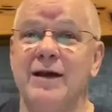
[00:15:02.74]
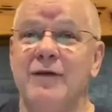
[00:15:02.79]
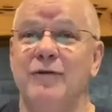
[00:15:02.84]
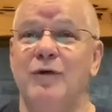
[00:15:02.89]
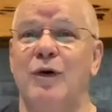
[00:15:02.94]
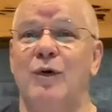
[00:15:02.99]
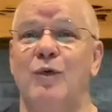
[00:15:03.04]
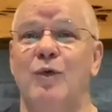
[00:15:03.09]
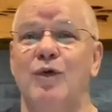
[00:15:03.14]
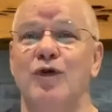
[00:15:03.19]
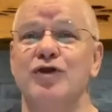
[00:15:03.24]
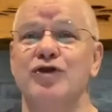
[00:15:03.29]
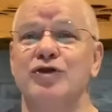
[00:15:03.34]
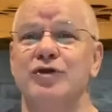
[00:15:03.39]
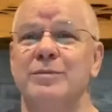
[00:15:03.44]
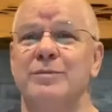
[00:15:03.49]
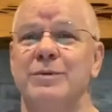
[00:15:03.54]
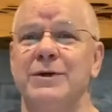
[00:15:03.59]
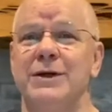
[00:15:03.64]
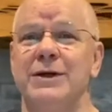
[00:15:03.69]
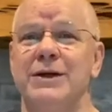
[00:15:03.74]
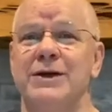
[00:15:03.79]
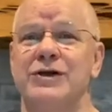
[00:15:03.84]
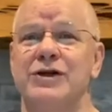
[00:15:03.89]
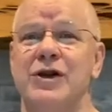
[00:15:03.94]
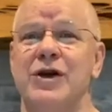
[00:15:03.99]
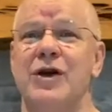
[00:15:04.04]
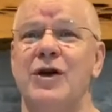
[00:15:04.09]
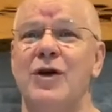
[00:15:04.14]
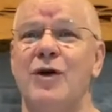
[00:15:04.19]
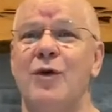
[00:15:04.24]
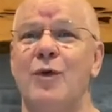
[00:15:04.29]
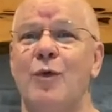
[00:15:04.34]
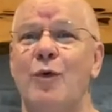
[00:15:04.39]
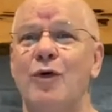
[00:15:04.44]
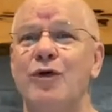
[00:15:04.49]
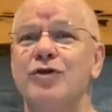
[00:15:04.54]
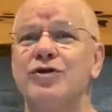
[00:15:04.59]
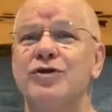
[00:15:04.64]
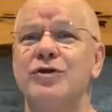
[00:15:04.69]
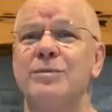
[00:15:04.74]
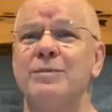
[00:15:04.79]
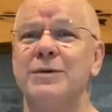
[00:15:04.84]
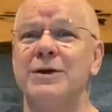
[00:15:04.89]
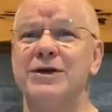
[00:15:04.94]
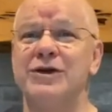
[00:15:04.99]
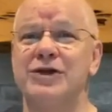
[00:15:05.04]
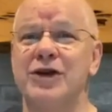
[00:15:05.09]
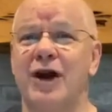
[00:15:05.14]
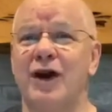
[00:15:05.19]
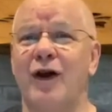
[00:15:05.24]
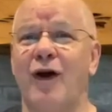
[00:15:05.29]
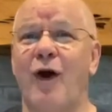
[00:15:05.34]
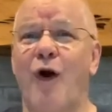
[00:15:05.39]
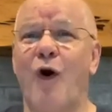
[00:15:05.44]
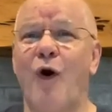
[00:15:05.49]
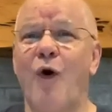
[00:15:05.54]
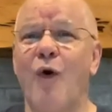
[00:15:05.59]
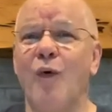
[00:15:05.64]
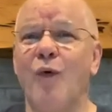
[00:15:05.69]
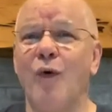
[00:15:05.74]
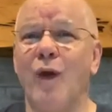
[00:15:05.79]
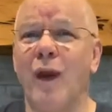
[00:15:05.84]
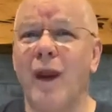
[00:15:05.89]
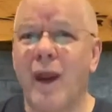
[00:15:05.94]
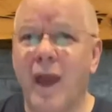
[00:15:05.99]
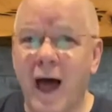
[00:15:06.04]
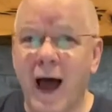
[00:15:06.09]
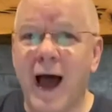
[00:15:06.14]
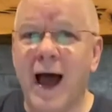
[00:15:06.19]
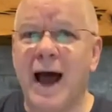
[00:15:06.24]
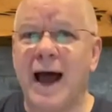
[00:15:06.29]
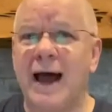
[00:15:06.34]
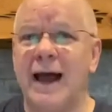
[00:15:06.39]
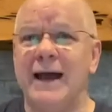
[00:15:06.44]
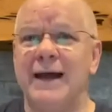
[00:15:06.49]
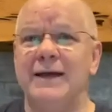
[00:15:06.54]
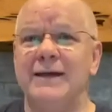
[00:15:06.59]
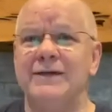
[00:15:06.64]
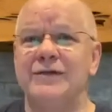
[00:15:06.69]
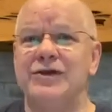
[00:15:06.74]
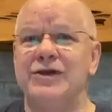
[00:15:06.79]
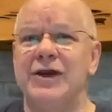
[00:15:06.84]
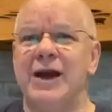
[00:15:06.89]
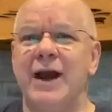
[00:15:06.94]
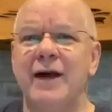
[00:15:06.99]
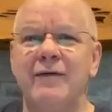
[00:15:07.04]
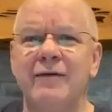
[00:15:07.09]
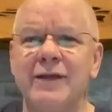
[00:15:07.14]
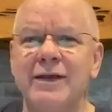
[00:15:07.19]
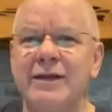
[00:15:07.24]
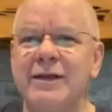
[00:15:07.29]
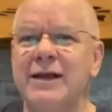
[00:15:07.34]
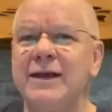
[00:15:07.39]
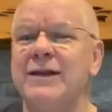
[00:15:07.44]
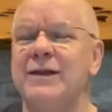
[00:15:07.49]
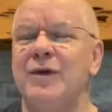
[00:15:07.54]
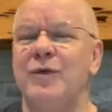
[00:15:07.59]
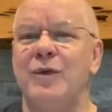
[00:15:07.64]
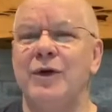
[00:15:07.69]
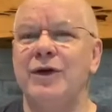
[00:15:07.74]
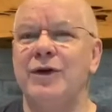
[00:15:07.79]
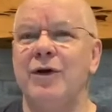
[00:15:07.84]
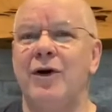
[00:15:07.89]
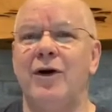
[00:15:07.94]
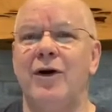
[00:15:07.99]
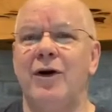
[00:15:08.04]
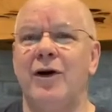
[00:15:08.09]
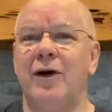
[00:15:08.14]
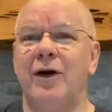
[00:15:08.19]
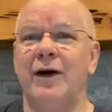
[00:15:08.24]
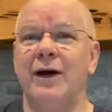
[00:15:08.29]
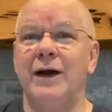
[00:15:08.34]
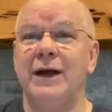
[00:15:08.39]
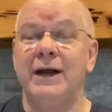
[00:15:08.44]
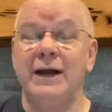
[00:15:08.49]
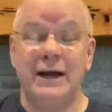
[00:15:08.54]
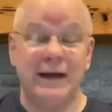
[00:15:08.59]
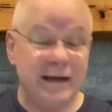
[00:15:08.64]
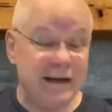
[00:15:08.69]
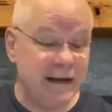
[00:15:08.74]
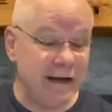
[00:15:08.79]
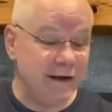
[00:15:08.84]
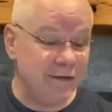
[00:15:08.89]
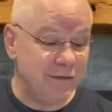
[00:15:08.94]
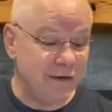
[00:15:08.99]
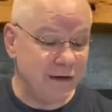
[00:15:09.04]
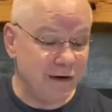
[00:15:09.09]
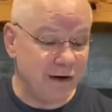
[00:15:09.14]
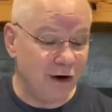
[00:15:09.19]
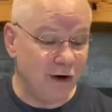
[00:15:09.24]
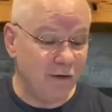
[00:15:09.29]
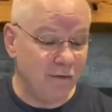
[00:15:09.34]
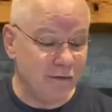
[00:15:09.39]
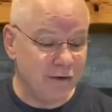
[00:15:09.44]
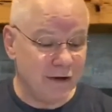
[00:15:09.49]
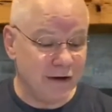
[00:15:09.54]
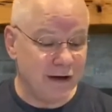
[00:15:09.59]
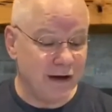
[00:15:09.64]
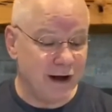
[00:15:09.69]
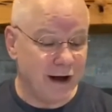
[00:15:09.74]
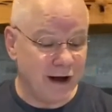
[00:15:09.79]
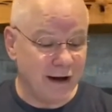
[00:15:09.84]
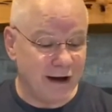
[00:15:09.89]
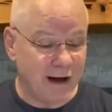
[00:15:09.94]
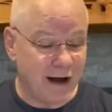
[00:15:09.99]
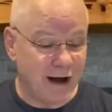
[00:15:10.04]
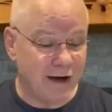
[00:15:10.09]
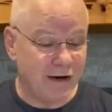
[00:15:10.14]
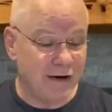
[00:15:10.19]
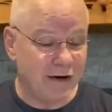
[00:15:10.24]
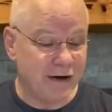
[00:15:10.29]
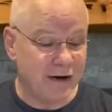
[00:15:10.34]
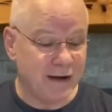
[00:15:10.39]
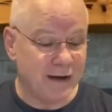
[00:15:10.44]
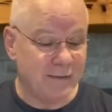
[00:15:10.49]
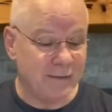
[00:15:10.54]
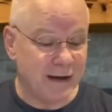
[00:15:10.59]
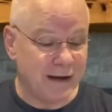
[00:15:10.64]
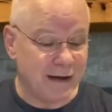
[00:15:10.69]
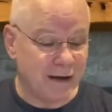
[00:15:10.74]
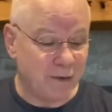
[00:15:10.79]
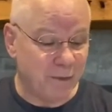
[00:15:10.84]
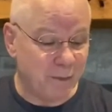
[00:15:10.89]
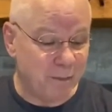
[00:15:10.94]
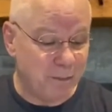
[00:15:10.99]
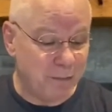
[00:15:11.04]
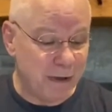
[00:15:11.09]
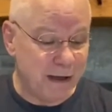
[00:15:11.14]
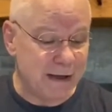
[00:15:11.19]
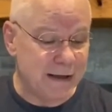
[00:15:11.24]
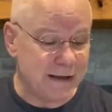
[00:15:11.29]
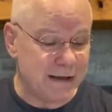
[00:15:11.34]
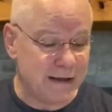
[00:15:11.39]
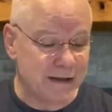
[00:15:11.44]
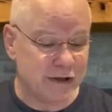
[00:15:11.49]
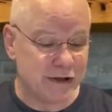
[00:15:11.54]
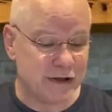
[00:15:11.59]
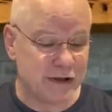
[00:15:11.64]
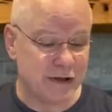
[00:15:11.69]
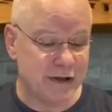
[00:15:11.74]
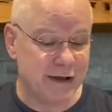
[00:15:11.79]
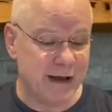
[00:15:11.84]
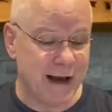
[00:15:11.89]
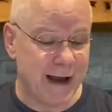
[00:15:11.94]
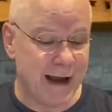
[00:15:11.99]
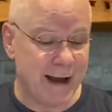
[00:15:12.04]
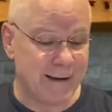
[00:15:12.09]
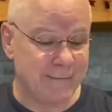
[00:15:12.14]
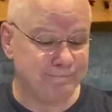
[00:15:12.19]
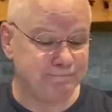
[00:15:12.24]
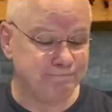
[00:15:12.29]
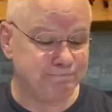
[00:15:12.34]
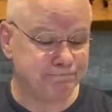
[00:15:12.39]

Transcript: of what worship is Worship is our whole lives, everything that we are, given over to God. Honor Him in obedience to that.